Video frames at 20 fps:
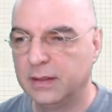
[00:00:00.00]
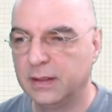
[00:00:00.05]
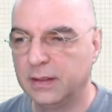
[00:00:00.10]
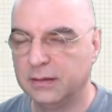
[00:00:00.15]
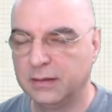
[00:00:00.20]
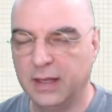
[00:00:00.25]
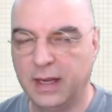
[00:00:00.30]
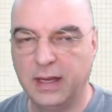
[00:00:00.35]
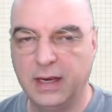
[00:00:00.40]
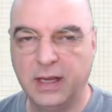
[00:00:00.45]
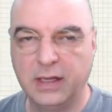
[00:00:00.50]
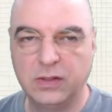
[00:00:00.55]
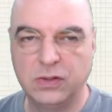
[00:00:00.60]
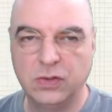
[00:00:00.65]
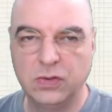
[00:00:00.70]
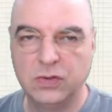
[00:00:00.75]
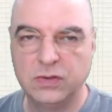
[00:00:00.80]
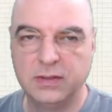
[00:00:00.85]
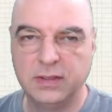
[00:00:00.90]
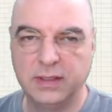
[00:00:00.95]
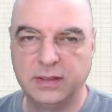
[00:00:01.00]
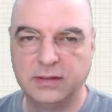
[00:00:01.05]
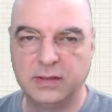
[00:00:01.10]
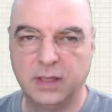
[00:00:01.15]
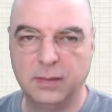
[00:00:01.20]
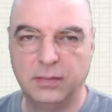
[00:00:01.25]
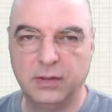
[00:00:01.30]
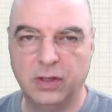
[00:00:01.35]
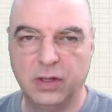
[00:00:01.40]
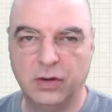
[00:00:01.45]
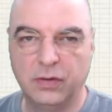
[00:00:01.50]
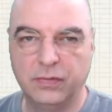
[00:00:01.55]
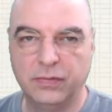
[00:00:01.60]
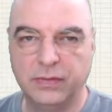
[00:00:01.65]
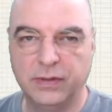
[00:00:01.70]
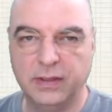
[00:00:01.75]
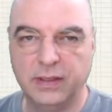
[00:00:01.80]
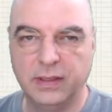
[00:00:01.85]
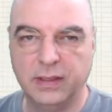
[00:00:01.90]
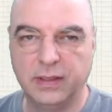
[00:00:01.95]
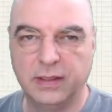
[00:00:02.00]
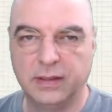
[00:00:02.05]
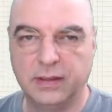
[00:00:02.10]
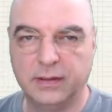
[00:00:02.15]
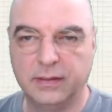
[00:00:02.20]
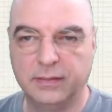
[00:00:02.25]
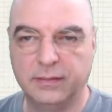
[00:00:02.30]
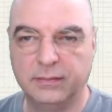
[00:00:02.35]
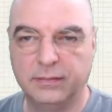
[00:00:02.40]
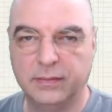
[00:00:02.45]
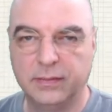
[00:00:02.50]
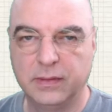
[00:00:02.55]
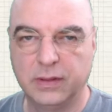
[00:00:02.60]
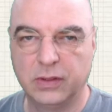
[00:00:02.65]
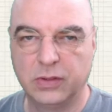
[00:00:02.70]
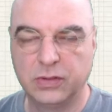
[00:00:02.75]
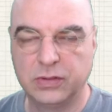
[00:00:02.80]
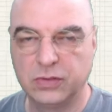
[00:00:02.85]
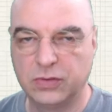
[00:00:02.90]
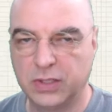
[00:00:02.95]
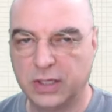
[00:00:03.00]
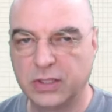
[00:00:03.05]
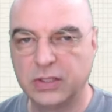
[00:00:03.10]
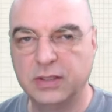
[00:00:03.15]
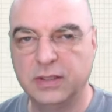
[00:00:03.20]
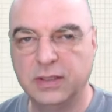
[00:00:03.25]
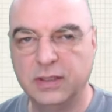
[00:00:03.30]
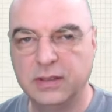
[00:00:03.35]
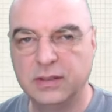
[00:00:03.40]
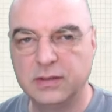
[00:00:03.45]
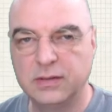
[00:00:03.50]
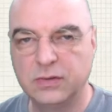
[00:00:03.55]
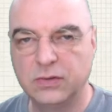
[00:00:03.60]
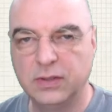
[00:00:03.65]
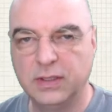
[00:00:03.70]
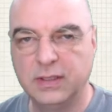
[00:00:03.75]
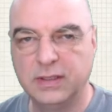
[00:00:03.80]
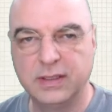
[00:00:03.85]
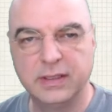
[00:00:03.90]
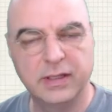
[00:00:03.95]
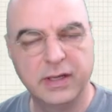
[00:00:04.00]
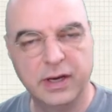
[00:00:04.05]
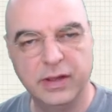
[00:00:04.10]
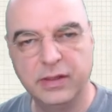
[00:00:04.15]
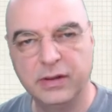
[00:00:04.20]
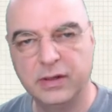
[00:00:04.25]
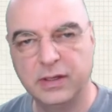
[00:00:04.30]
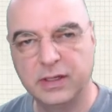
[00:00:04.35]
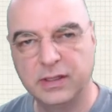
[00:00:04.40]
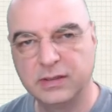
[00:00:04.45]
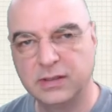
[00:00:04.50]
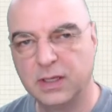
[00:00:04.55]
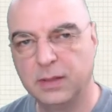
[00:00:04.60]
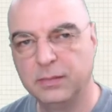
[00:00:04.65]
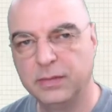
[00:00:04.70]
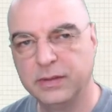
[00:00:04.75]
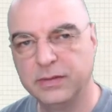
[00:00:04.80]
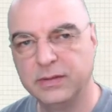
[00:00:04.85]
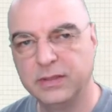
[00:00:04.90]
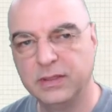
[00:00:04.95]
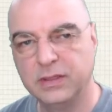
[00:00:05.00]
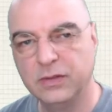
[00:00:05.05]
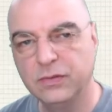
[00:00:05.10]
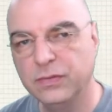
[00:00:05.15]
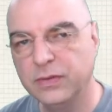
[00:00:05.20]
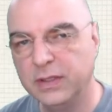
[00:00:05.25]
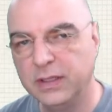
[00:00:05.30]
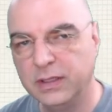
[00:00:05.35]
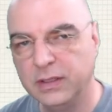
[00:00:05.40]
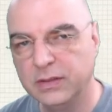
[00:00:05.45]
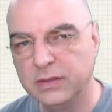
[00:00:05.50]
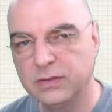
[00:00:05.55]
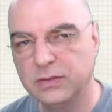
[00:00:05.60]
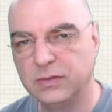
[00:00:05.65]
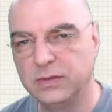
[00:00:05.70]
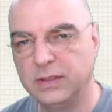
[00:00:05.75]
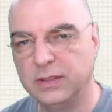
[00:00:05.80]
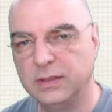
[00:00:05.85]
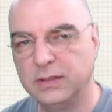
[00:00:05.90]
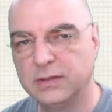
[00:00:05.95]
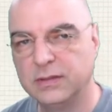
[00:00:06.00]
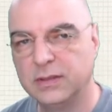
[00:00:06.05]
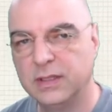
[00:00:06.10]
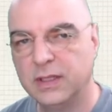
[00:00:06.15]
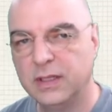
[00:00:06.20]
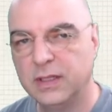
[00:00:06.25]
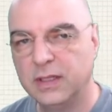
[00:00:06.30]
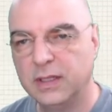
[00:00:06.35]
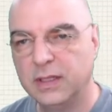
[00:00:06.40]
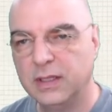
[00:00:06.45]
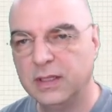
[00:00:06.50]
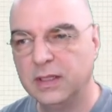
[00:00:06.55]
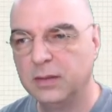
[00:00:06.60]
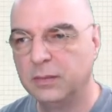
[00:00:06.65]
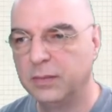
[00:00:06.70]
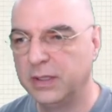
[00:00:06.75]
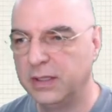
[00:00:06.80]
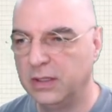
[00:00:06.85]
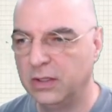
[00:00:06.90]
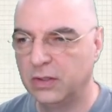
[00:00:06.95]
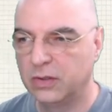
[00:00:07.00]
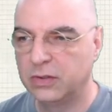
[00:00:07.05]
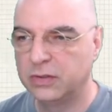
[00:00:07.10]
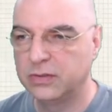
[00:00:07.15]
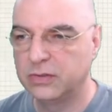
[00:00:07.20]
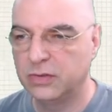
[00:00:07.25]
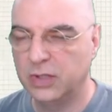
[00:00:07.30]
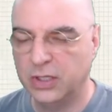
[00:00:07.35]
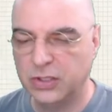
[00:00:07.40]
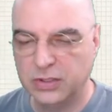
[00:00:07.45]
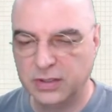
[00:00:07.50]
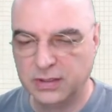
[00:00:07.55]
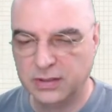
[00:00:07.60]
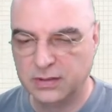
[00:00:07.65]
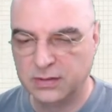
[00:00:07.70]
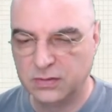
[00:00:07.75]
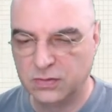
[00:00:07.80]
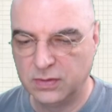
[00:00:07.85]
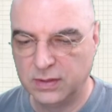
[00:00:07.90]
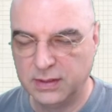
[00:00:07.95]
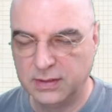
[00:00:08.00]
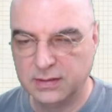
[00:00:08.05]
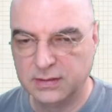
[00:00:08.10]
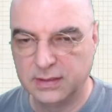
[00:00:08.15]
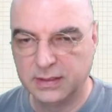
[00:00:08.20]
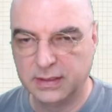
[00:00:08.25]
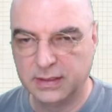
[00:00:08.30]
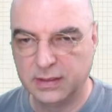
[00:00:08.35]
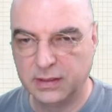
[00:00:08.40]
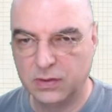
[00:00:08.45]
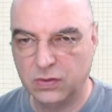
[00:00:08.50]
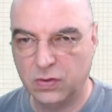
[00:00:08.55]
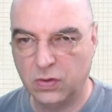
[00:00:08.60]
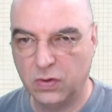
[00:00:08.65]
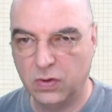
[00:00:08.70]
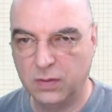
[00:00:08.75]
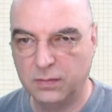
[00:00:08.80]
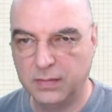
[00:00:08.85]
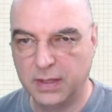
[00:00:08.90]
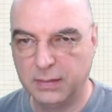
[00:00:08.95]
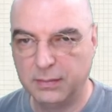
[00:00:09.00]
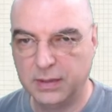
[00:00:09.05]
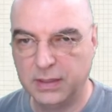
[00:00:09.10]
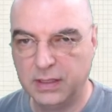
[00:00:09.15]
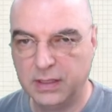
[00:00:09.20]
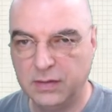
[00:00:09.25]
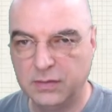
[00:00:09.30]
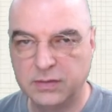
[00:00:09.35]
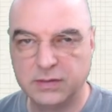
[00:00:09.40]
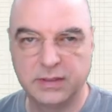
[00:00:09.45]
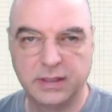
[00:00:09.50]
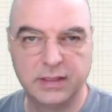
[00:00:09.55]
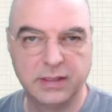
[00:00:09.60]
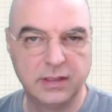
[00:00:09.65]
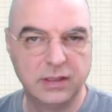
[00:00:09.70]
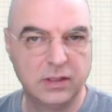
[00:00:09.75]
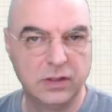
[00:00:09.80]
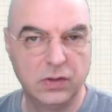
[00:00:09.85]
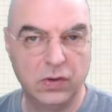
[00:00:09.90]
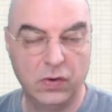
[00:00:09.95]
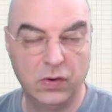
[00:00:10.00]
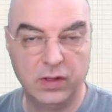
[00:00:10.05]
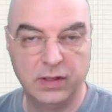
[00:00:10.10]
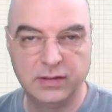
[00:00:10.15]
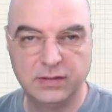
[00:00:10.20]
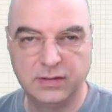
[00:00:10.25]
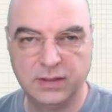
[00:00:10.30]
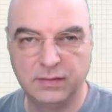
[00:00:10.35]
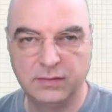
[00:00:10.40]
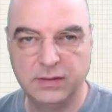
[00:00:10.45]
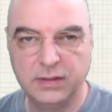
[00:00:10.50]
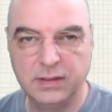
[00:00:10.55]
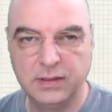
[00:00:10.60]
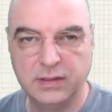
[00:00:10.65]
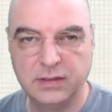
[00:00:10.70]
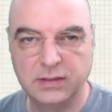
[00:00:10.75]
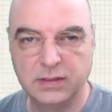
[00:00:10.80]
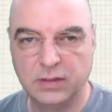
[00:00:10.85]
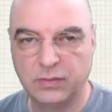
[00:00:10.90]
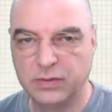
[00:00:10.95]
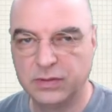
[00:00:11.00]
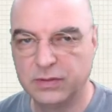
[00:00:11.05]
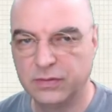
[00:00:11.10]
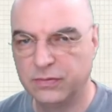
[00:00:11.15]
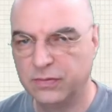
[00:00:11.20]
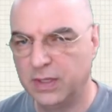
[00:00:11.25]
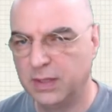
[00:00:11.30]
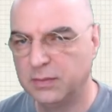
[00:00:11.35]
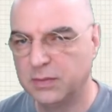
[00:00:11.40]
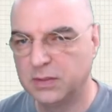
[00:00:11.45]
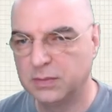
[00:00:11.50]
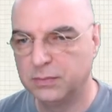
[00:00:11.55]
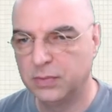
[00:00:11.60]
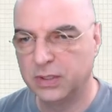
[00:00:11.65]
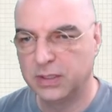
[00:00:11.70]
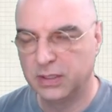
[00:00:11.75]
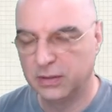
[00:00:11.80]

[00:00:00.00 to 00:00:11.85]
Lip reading: I like to use the example of the construction industry. There are other examples in different industries, but in the construction industries, the term I believe started in the early 70s. There was a famous book.